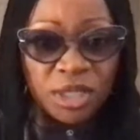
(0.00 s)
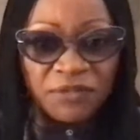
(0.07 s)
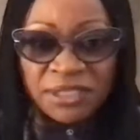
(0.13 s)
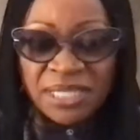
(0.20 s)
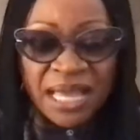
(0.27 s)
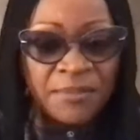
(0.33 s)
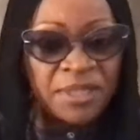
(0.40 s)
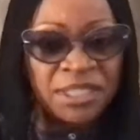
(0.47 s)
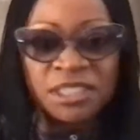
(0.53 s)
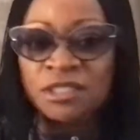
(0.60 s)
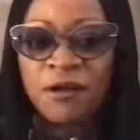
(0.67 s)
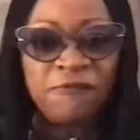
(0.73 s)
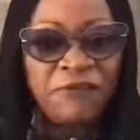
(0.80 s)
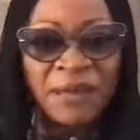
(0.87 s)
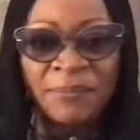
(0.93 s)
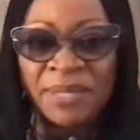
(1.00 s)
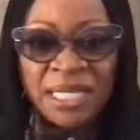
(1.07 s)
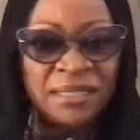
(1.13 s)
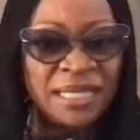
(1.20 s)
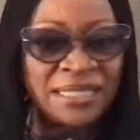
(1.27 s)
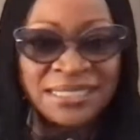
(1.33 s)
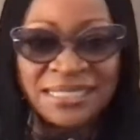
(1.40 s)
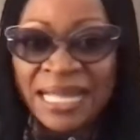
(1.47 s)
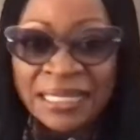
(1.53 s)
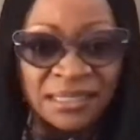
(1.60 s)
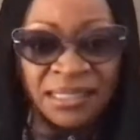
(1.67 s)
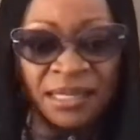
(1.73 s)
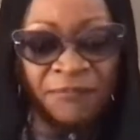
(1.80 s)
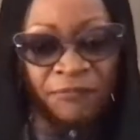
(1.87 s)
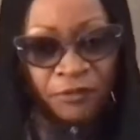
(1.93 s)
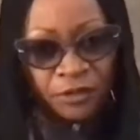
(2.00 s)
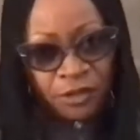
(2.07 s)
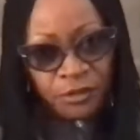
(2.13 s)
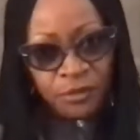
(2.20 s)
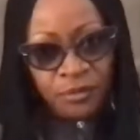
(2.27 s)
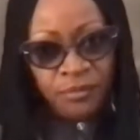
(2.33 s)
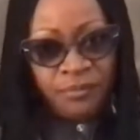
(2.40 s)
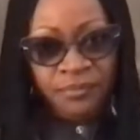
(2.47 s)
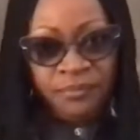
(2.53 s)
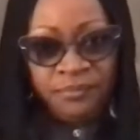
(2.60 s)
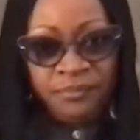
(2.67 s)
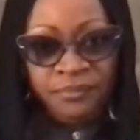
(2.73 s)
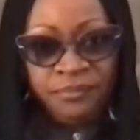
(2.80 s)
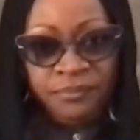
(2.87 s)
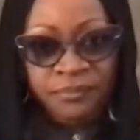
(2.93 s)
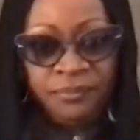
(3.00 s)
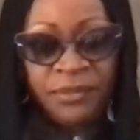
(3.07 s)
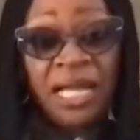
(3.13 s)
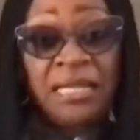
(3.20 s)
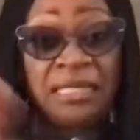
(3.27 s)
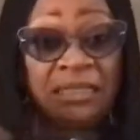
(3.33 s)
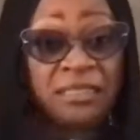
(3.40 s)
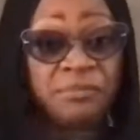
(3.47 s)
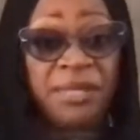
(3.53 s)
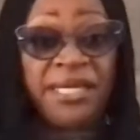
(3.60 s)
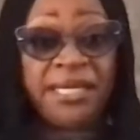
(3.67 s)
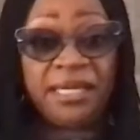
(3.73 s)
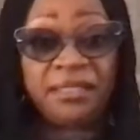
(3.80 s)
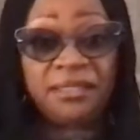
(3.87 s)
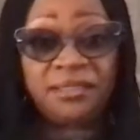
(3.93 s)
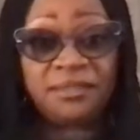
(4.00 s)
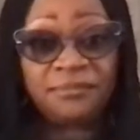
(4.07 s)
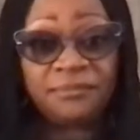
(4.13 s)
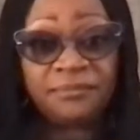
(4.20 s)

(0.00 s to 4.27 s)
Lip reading: of the time, it's not family that stands up for you. At least in my case.